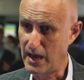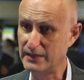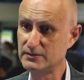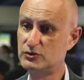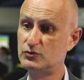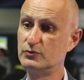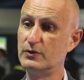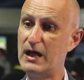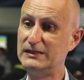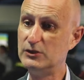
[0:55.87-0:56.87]
and
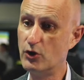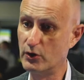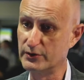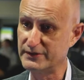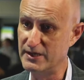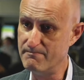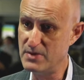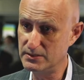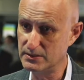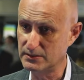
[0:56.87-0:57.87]
to alert
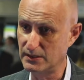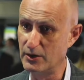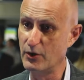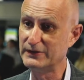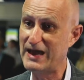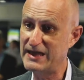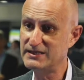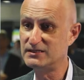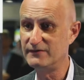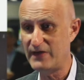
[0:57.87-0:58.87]
immediately on
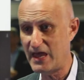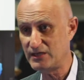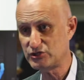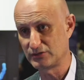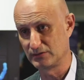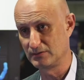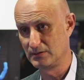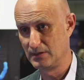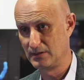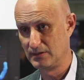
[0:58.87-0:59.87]
any deviation
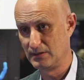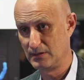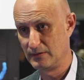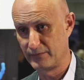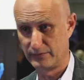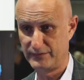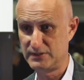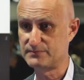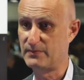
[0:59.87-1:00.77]
from this